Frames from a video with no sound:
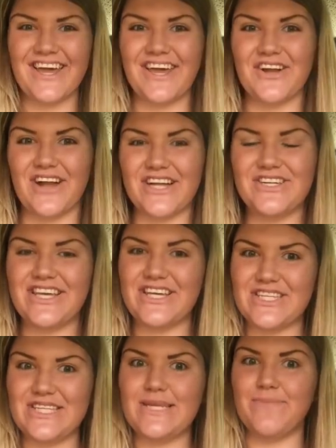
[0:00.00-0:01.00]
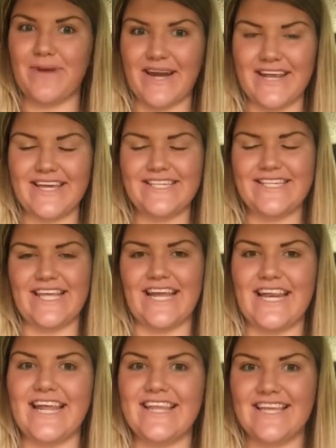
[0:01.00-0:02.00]
Congratulations to Brandon
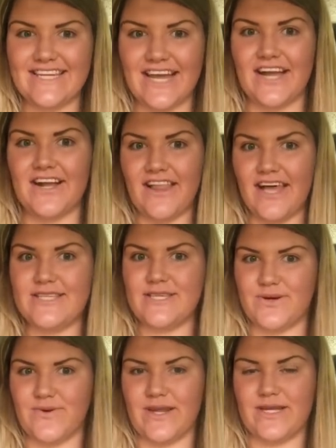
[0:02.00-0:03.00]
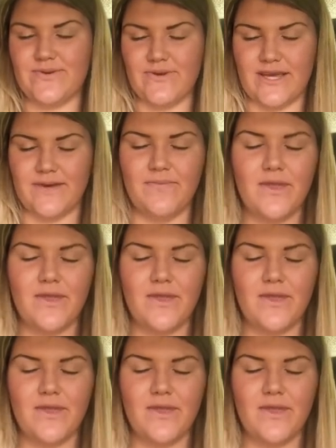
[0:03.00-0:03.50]
Gassain and the entire class of 2020.